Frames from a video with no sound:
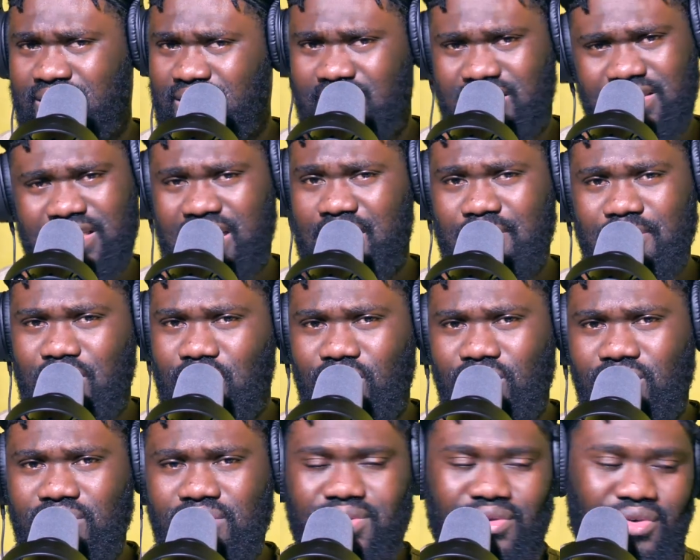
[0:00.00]
let me
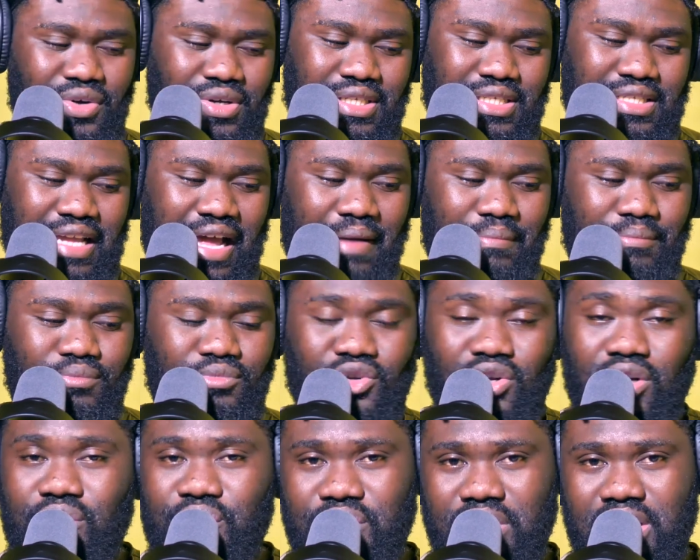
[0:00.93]
know, because I'm
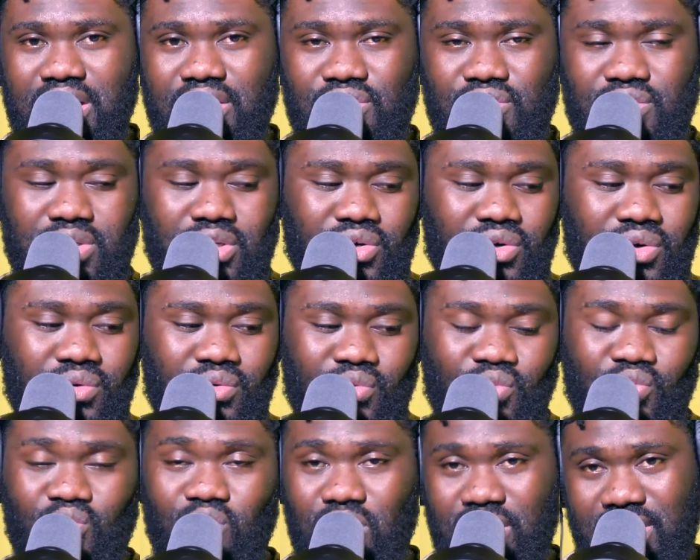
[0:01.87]
not really sure
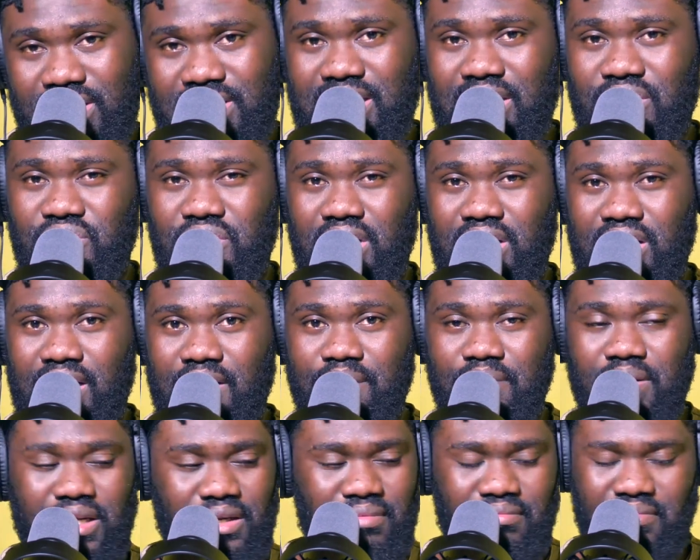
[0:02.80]
what is actually
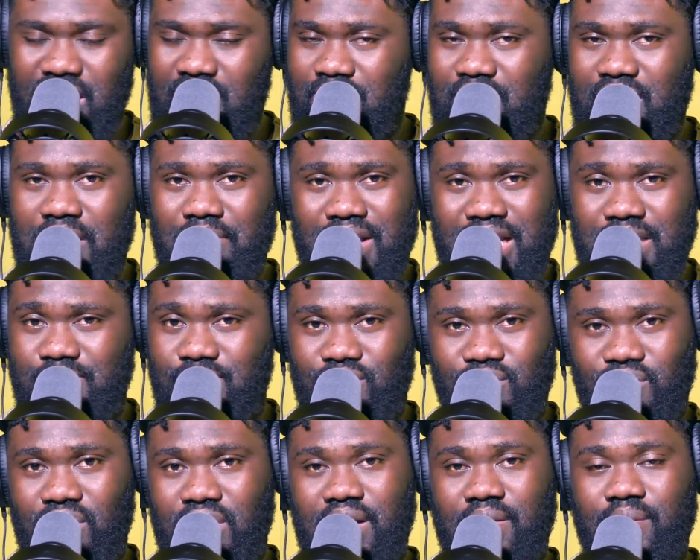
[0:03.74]
happening. Maybe I might be
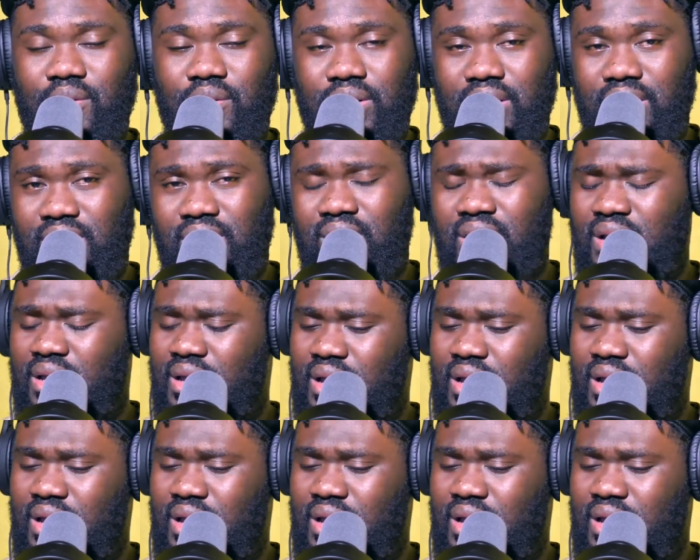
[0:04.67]
wrong about it.